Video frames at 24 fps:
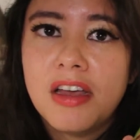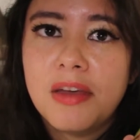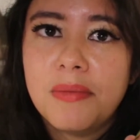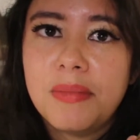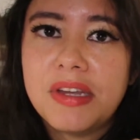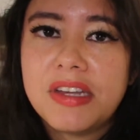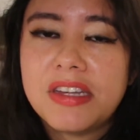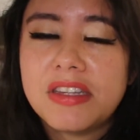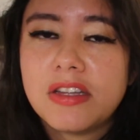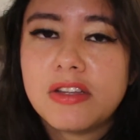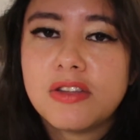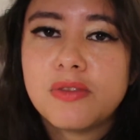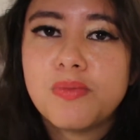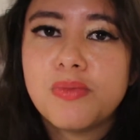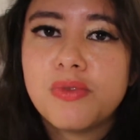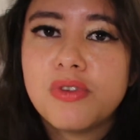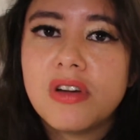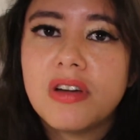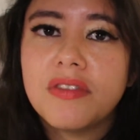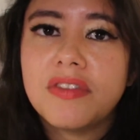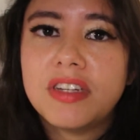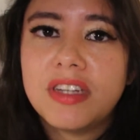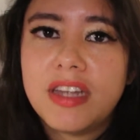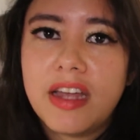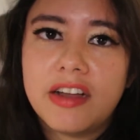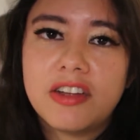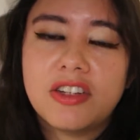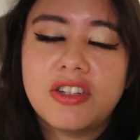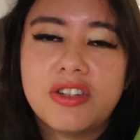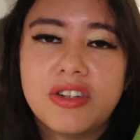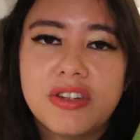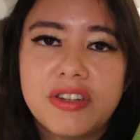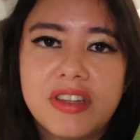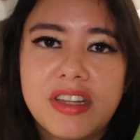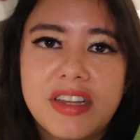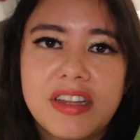because it's more of a
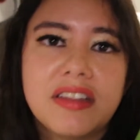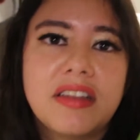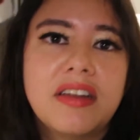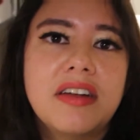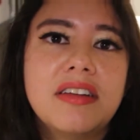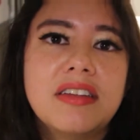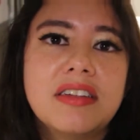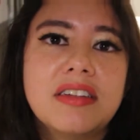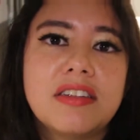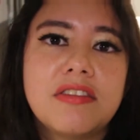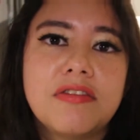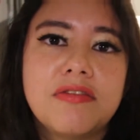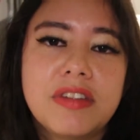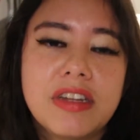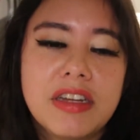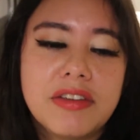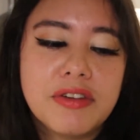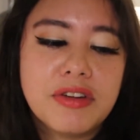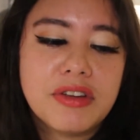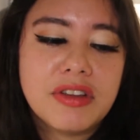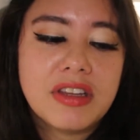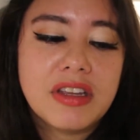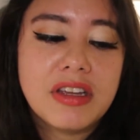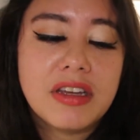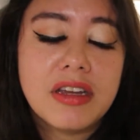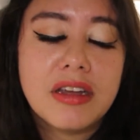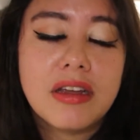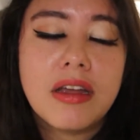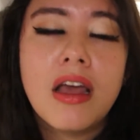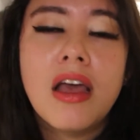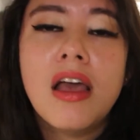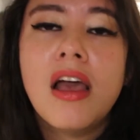texture thing than it is a flavor thing.